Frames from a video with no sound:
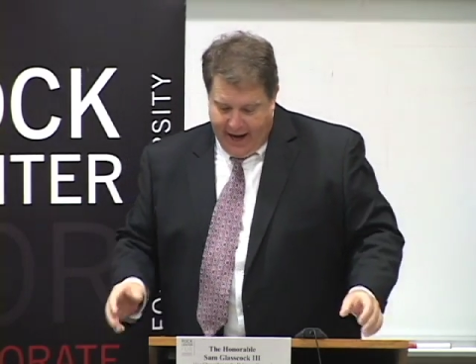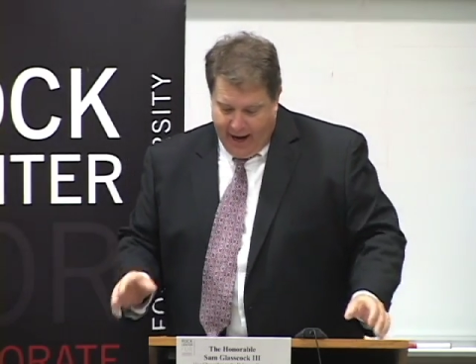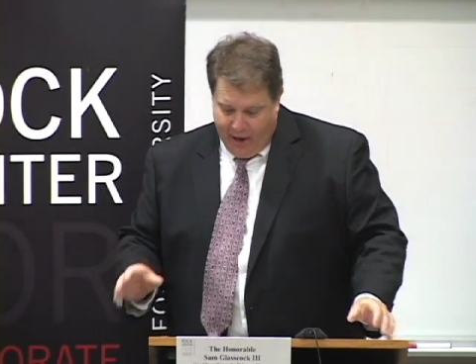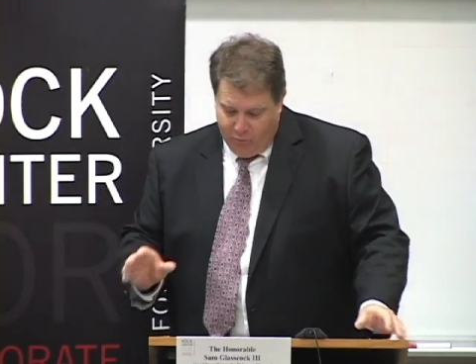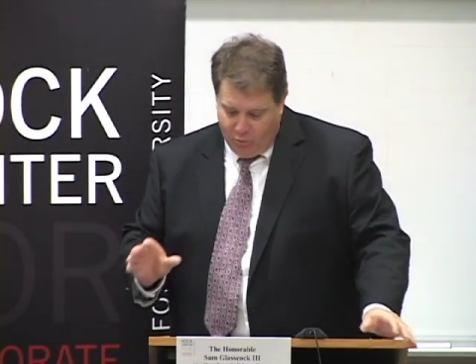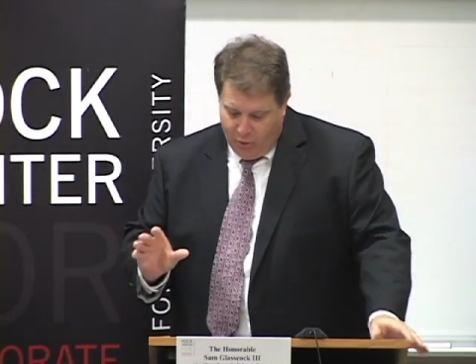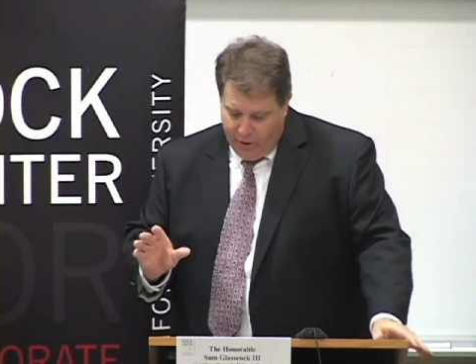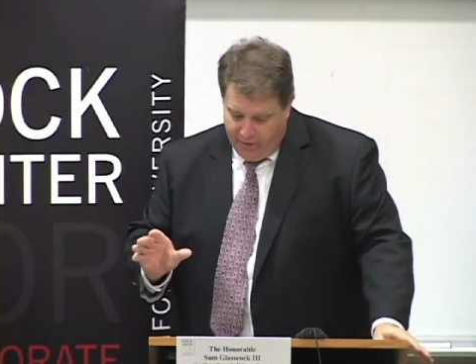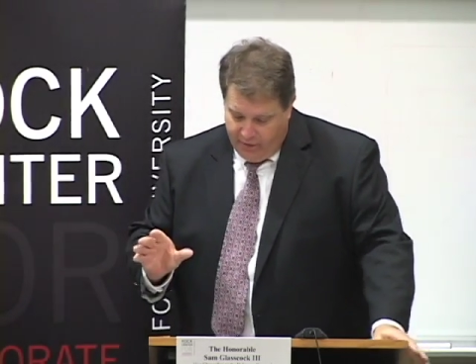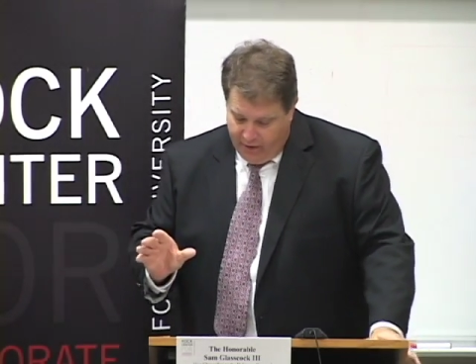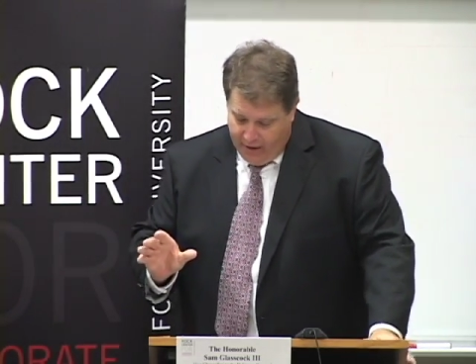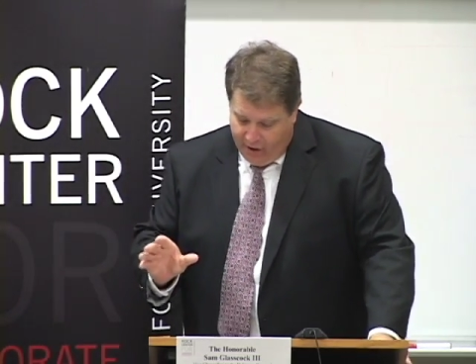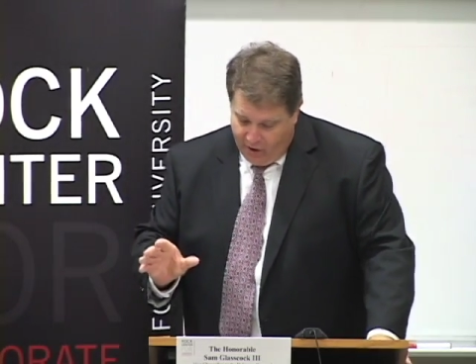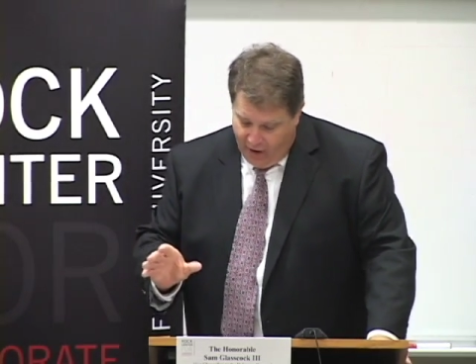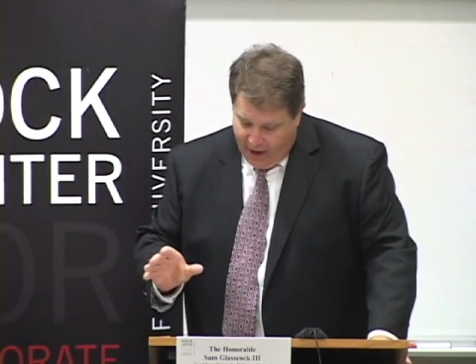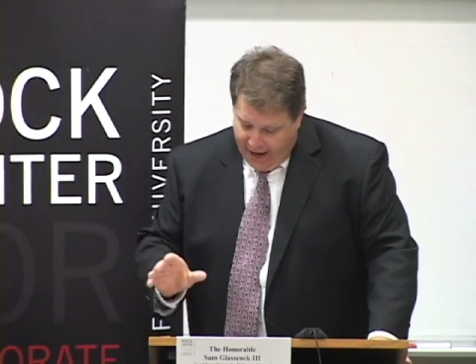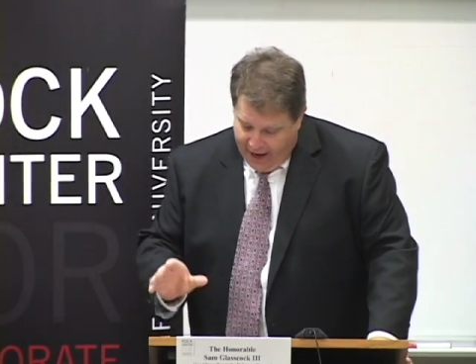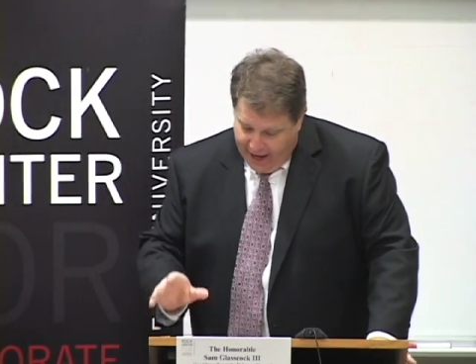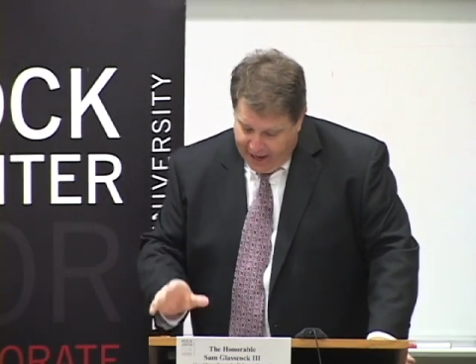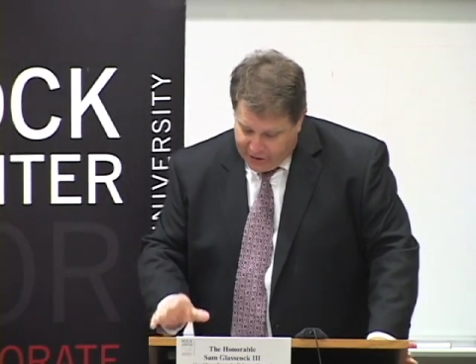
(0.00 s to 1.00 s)
and when they
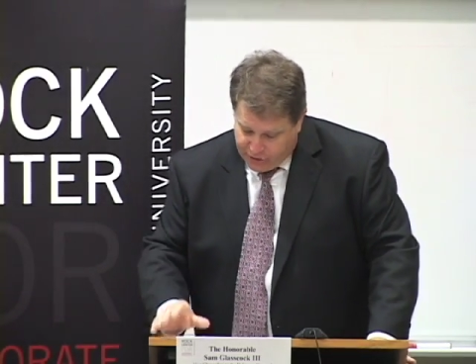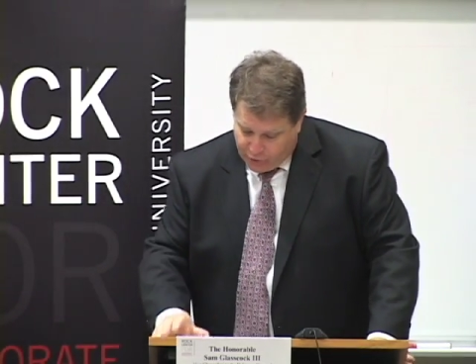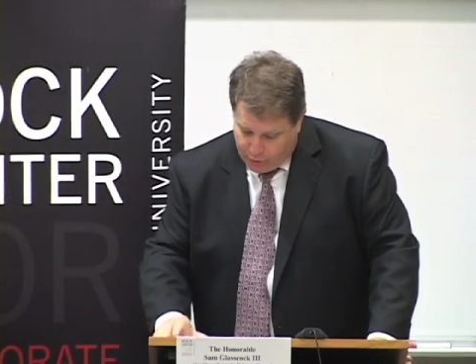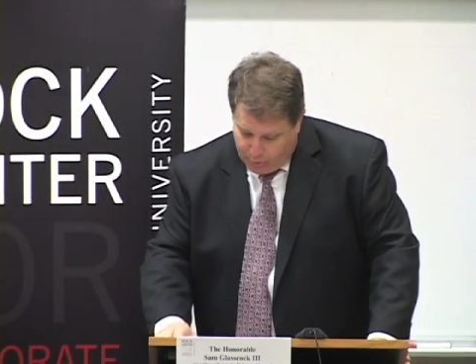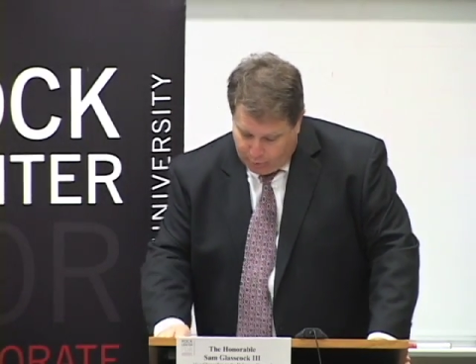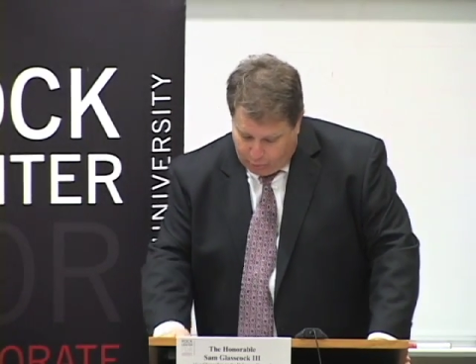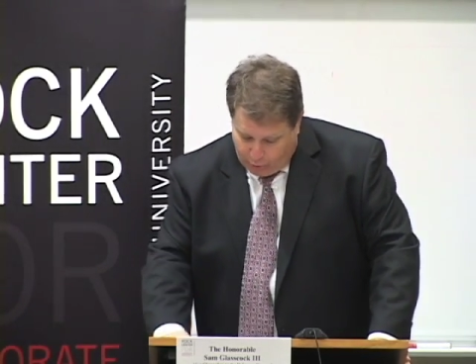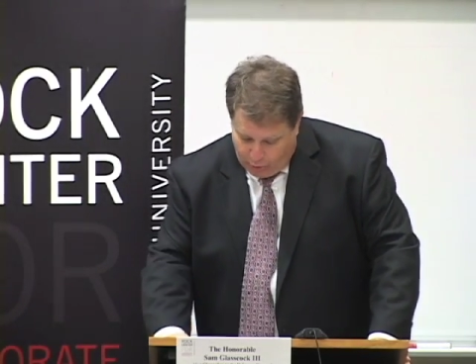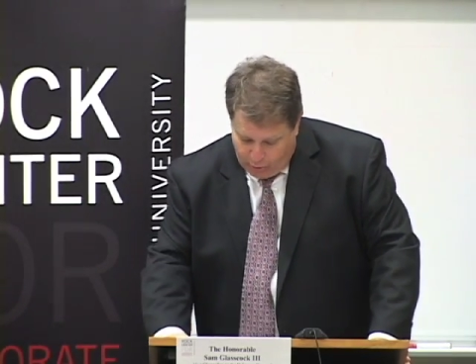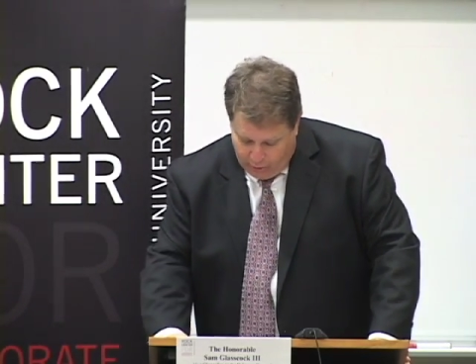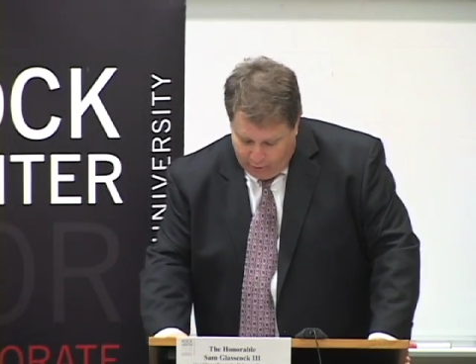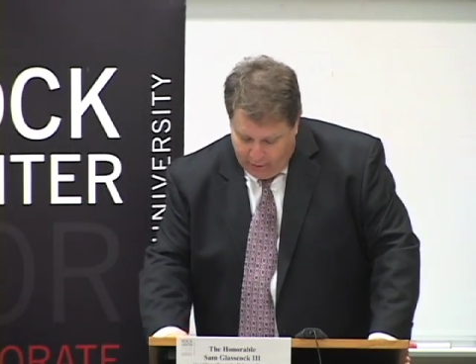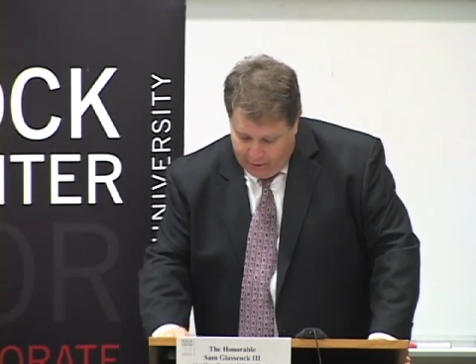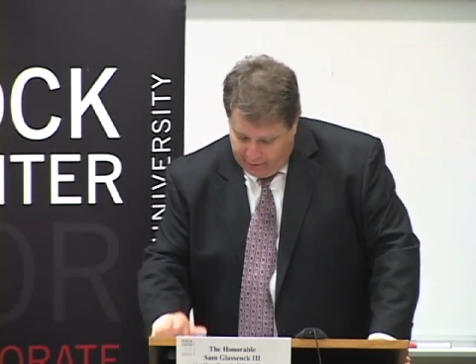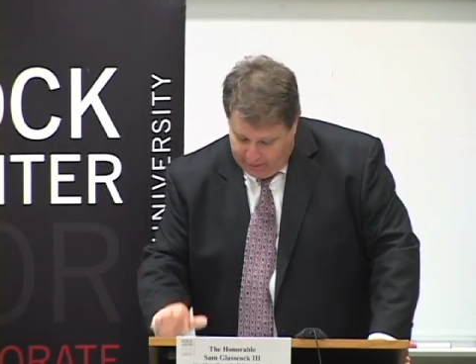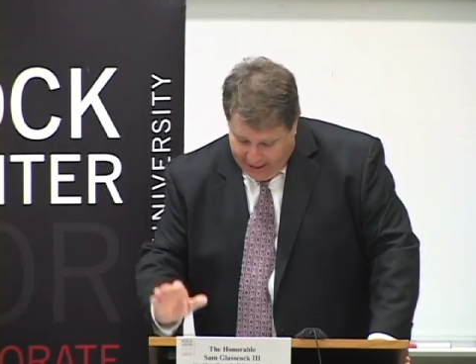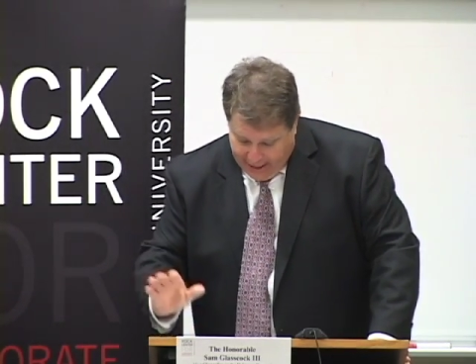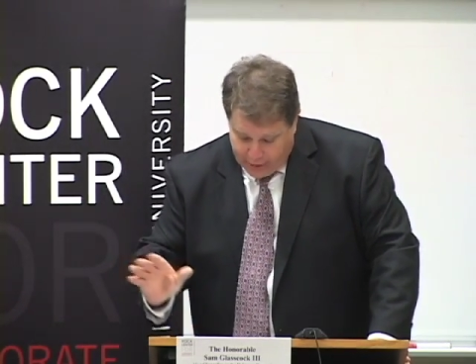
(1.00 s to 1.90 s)
are asked to approve,